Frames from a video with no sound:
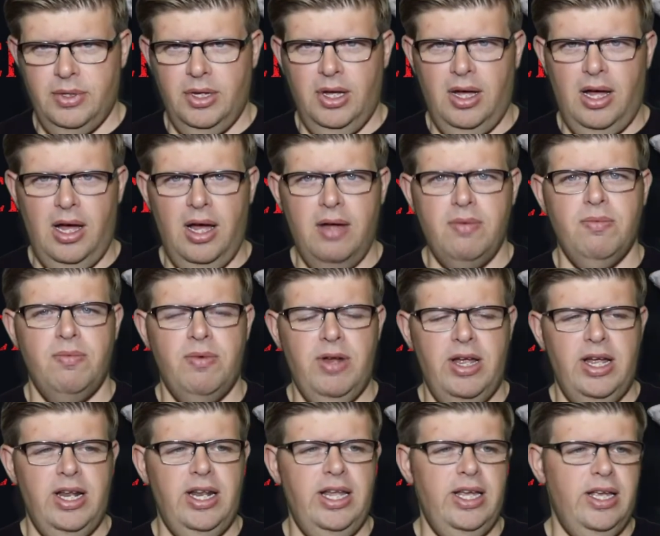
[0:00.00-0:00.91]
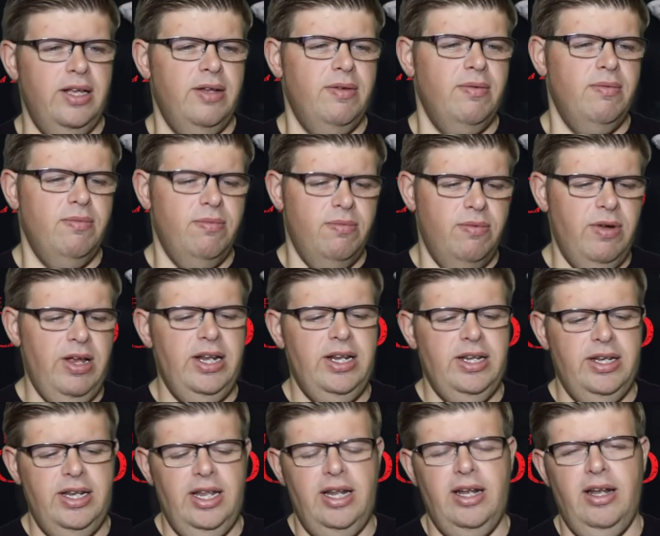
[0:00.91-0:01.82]
I really,
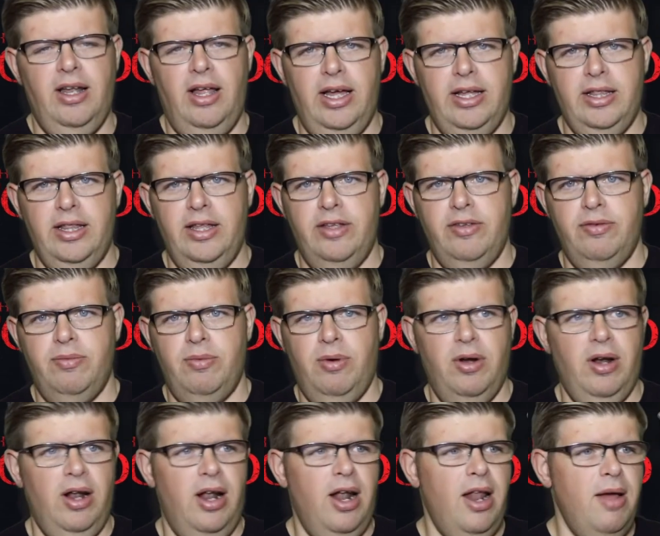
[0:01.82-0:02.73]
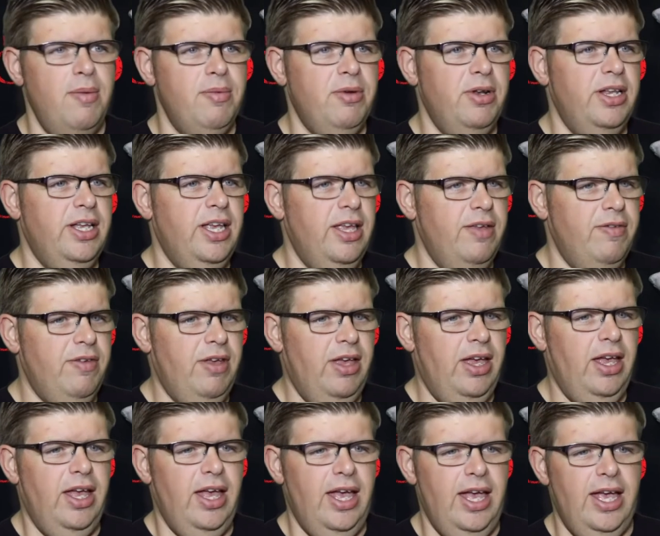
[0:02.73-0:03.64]
really did like this one. I'm going to give
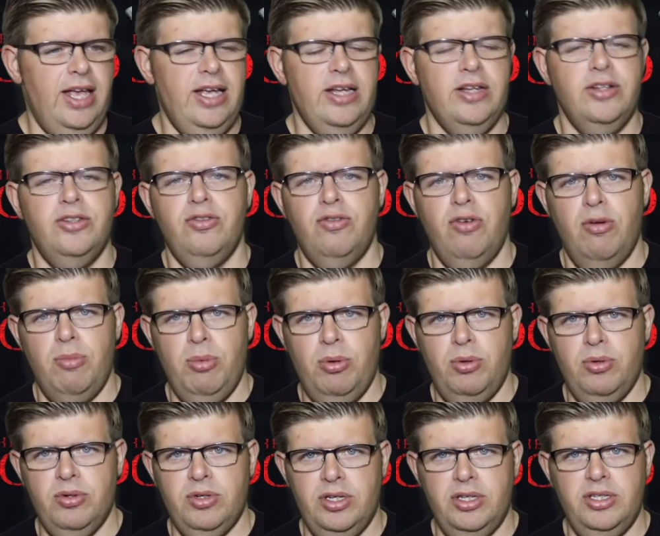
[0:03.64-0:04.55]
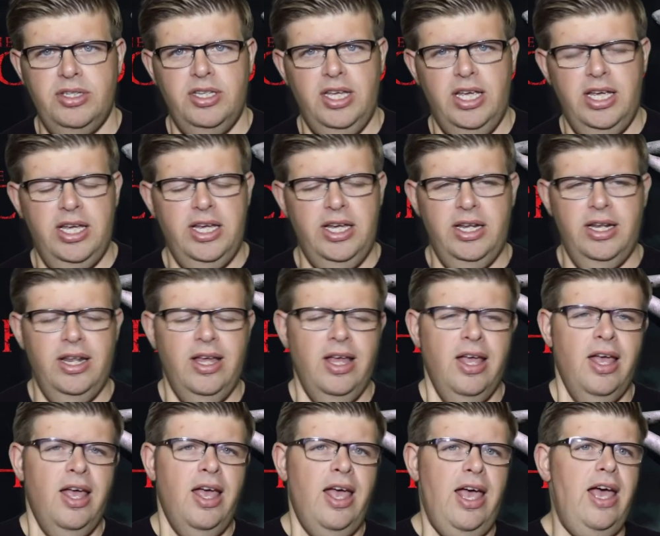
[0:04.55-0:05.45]
it a troubled teen
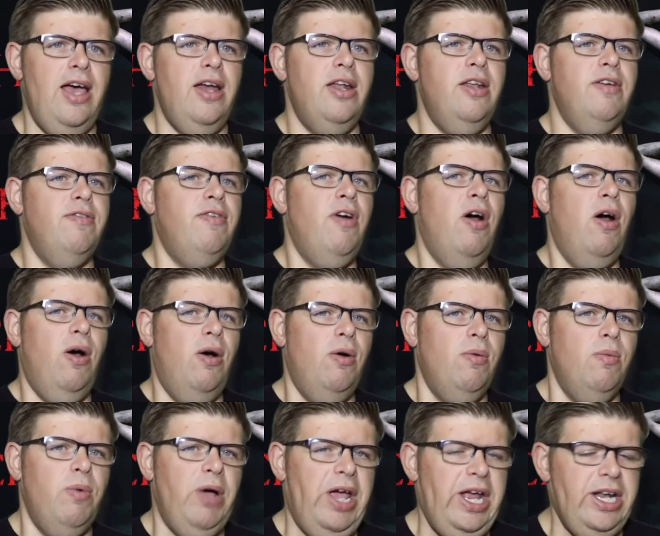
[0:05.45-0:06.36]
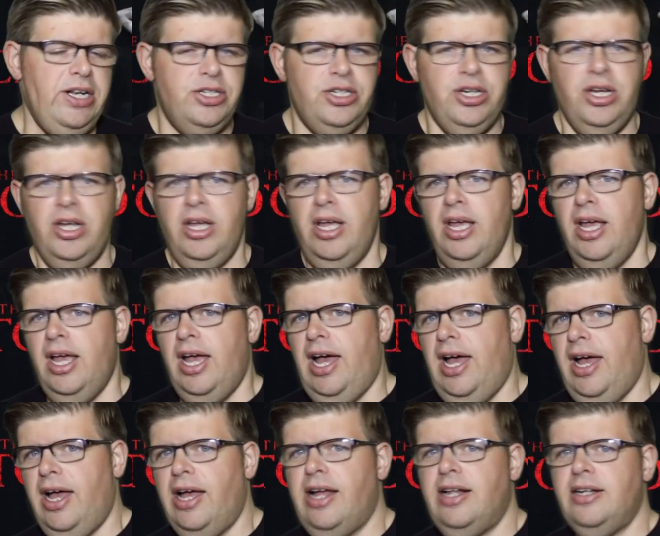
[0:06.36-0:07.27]
out of Hot Witch,
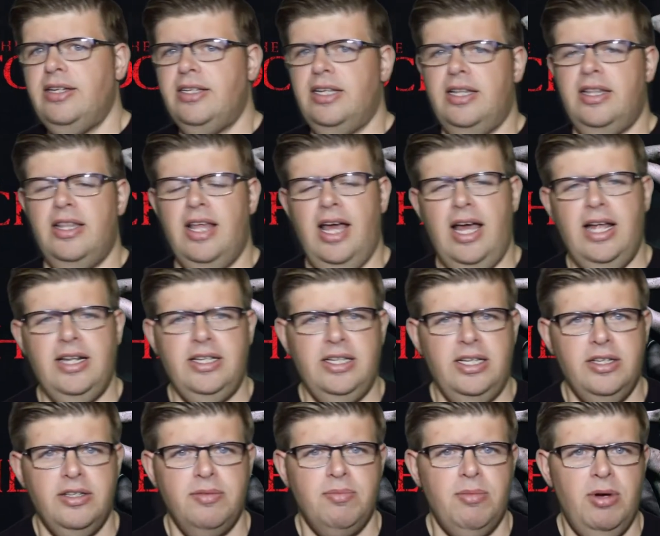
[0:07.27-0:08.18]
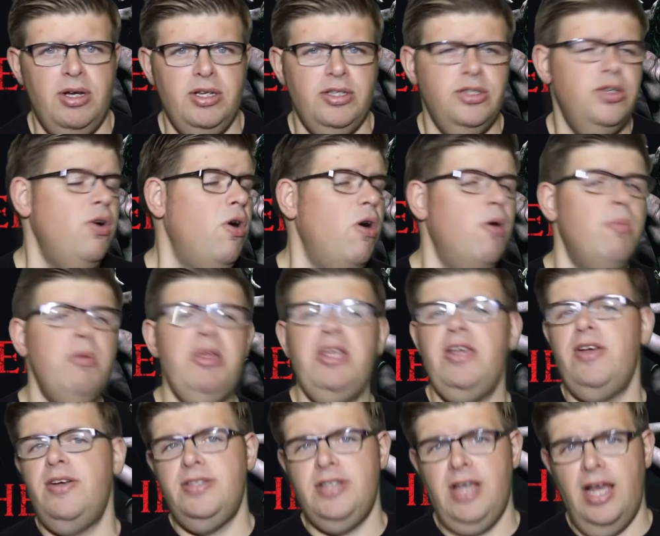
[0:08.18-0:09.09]
and that is my score
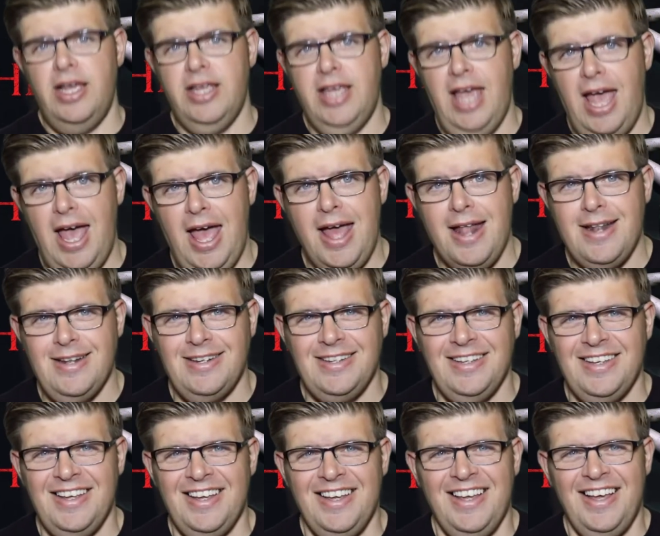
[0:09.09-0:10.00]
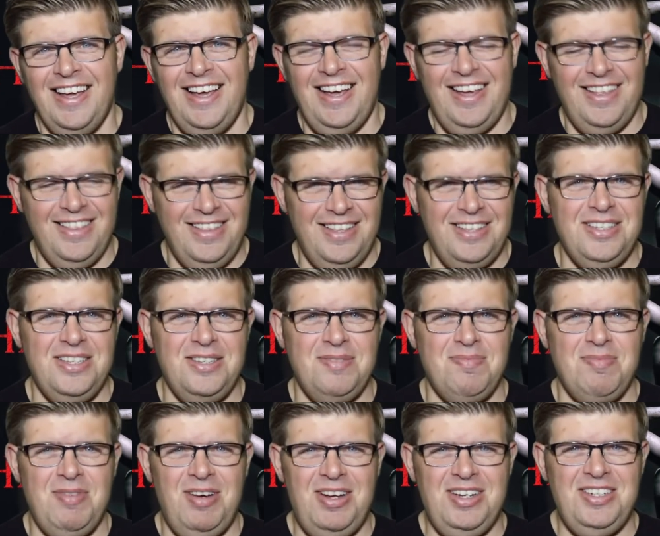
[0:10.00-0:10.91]
because I can, and this is
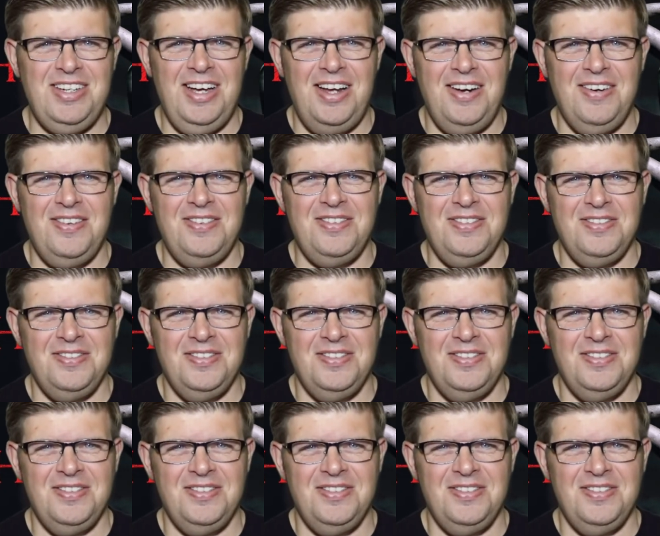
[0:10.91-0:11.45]
my channel.